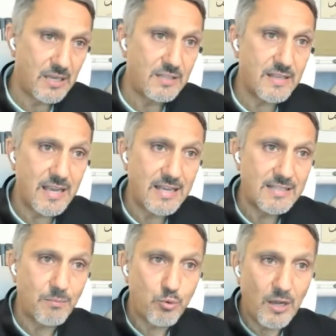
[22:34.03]
begins
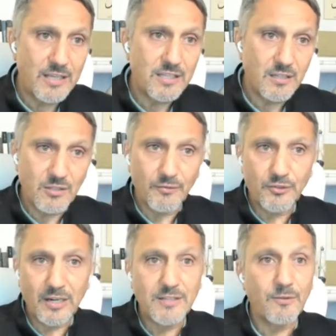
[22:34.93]
as a
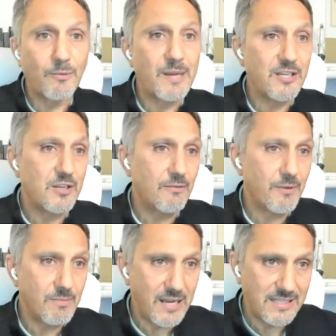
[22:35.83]
process of
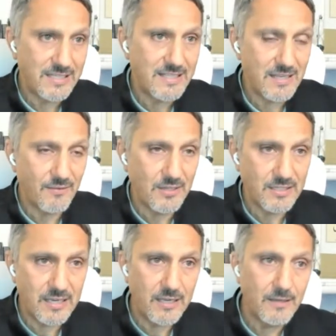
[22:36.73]
transformation from
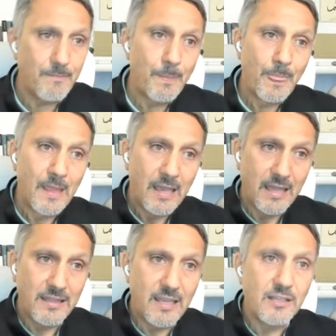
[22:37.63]
1917,
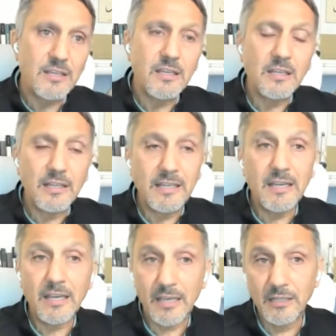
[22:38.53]
and then
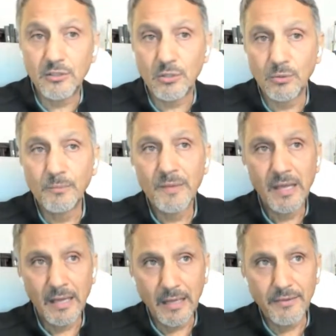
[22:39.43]
leading
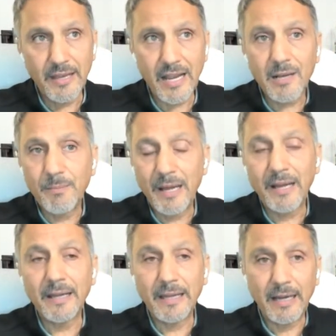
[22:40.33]
into the
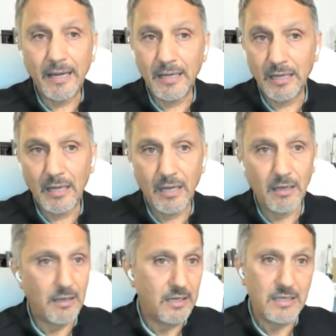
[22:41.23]
Nakba
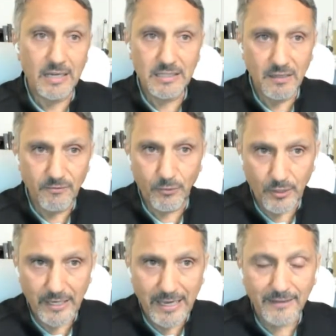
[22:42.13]
in
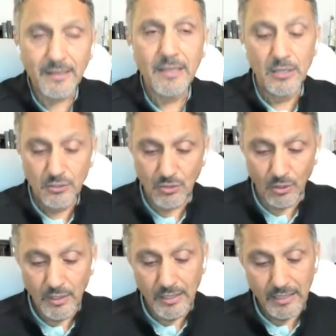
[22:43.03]
1948.
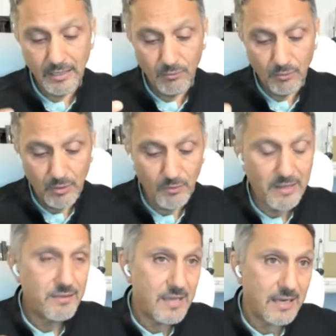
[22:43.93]
So
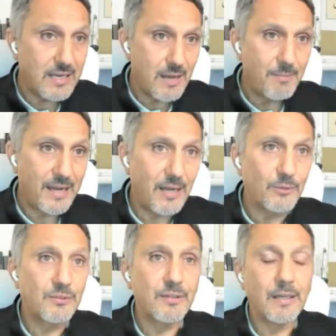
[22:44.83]
when we think
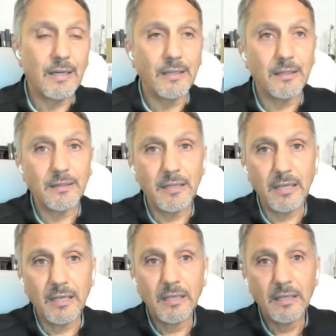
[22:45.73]
about
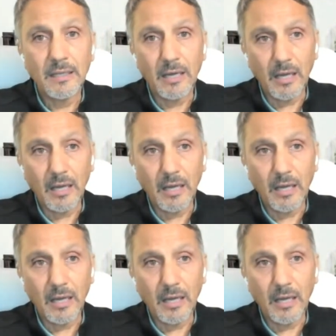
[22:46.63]
the